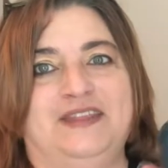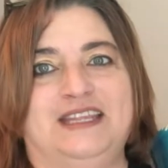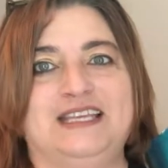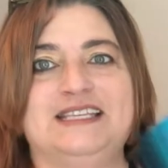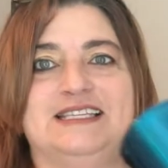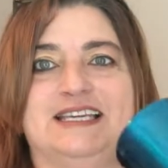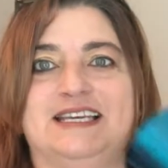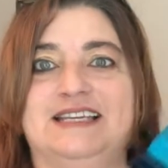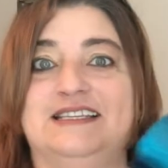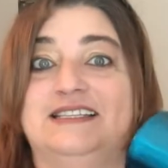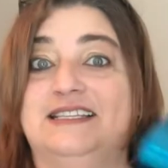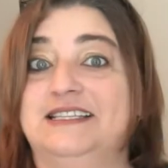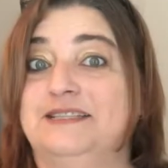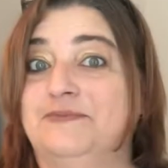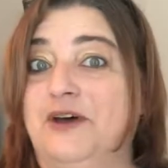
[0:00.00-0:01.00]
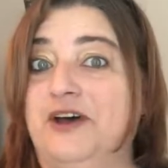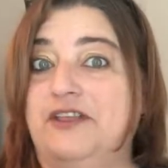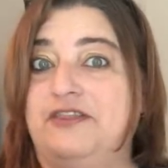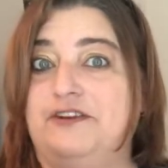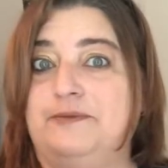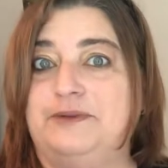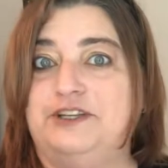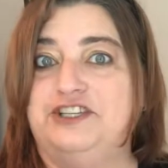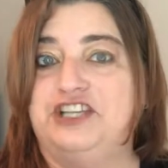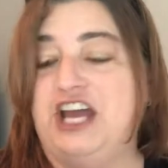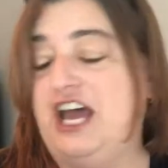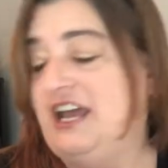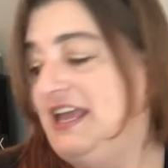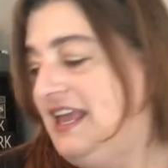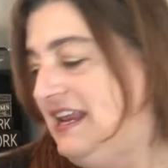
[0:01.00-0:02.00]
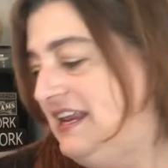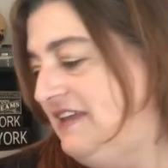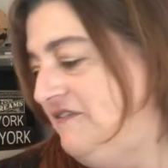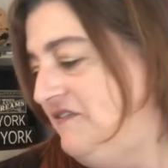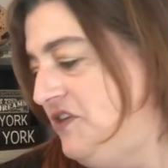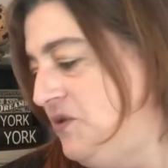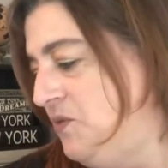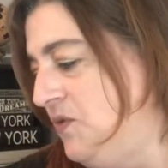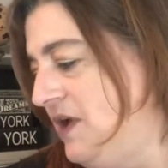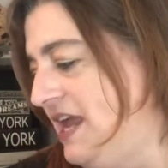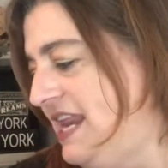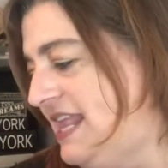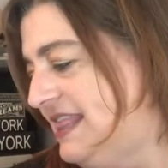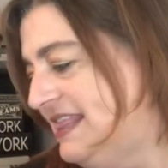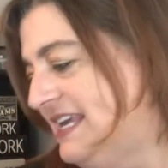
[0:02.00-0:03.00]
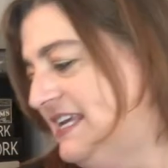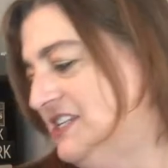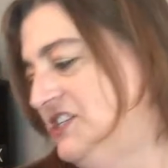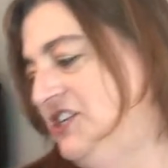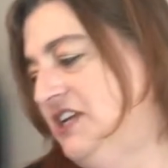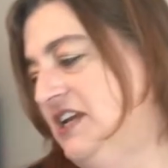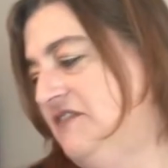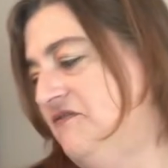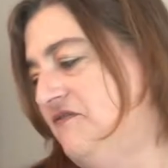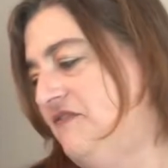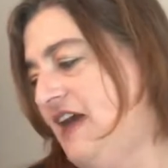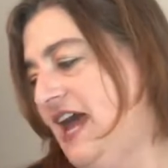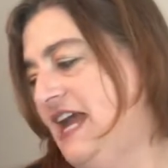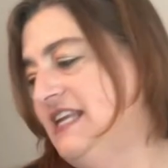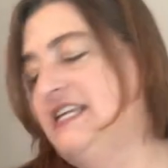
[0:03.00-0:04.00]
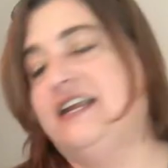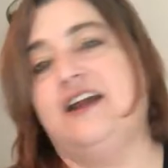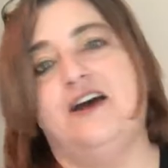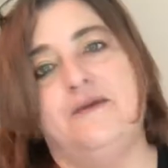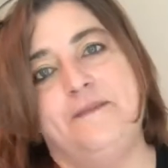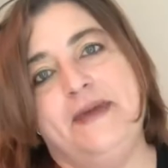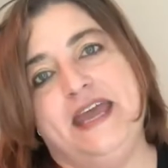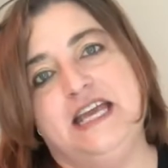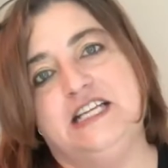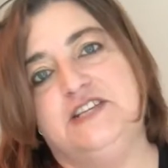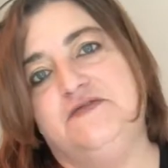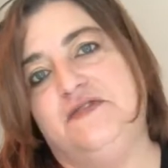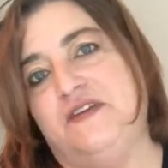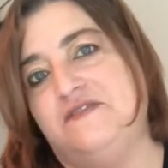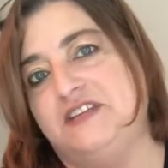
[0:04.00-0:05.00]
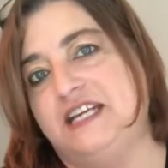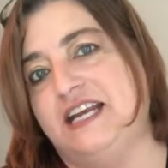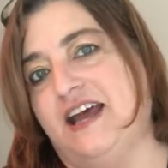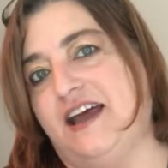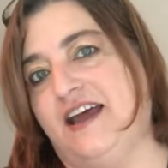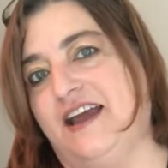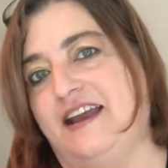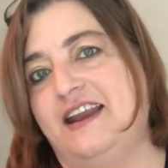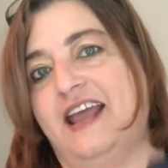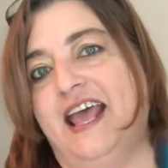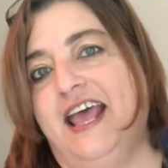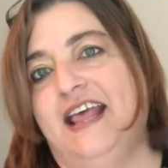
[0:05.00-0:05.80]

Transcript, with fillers: This is the small thermal jug. And if you wanted this, you could find it on page 59.